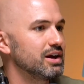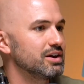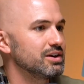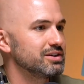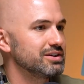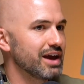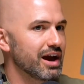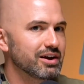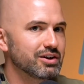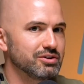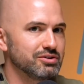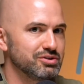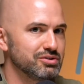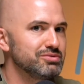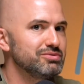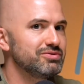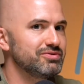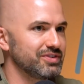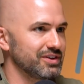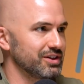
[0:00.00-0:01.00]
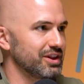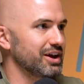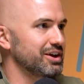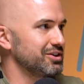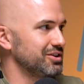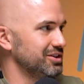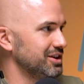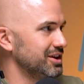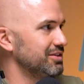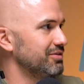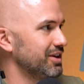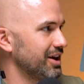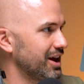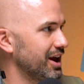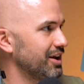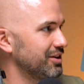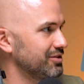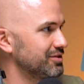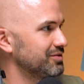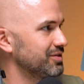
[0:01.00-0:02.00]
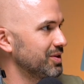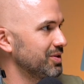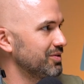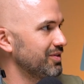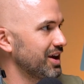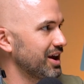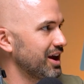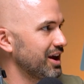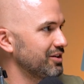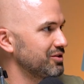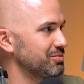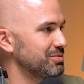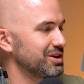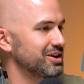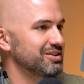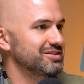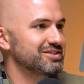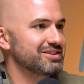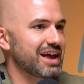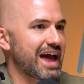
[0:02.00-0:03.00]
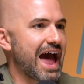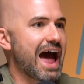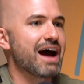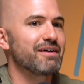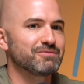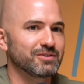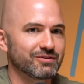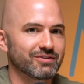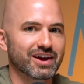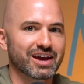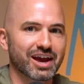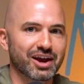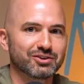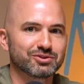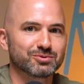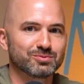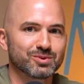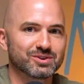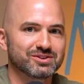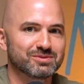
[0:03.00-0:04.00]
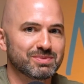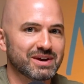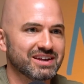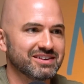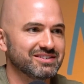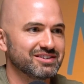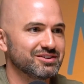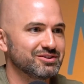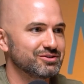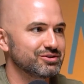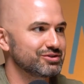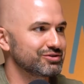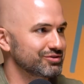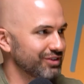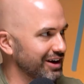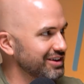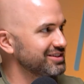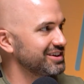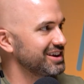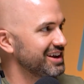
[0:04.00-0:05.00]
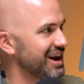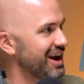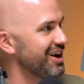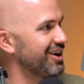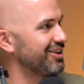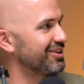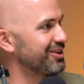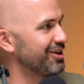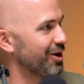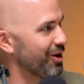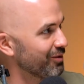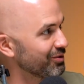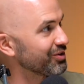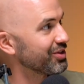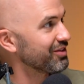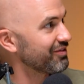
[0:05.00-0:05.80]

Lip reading: Yeah, you do feel like you need a vacation from the vacation because half your vacation was spent stressing out over the